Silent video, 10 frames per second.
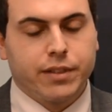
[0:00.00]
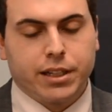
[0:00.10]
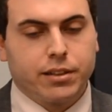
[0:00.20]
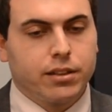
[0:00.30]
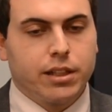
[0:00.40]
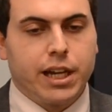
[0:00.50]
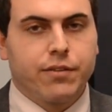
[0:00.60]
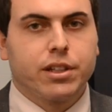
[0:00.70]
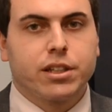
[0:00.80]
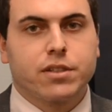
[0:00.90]
Like,
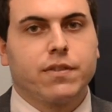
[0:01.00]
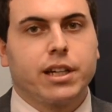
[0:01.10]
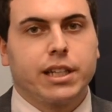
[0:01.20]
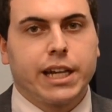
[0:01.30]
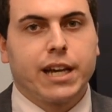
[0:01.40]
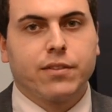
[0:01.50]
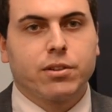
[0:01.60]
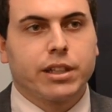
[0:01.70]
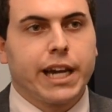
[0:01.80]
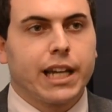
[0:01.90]
everything is fine. They have
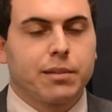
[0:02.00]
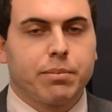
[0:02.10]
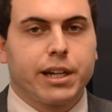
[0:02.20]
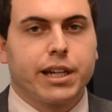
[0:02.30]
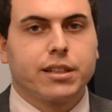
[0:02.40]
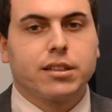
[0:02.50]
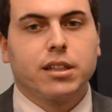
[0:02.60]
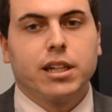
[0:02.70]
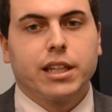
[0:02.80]
their organic brands.